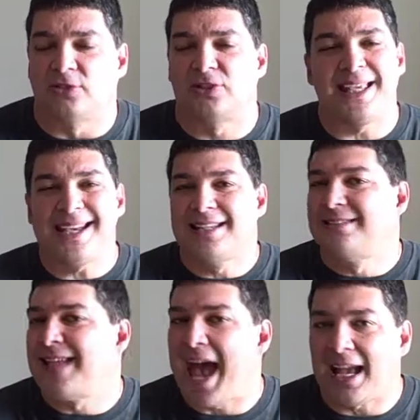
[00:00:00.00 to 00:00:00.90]
See
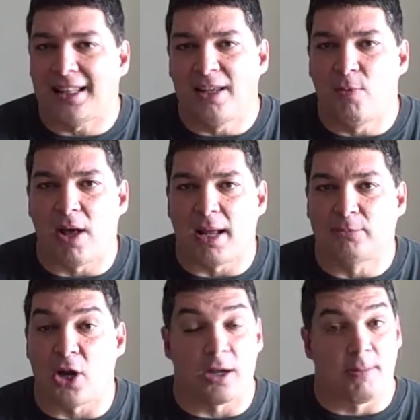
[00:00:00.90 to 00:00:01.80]
exactly what I'm
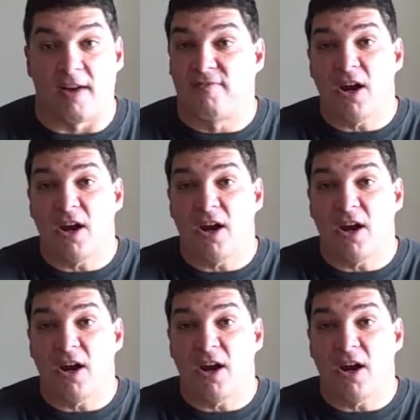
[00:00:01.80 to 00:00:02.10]
talking about.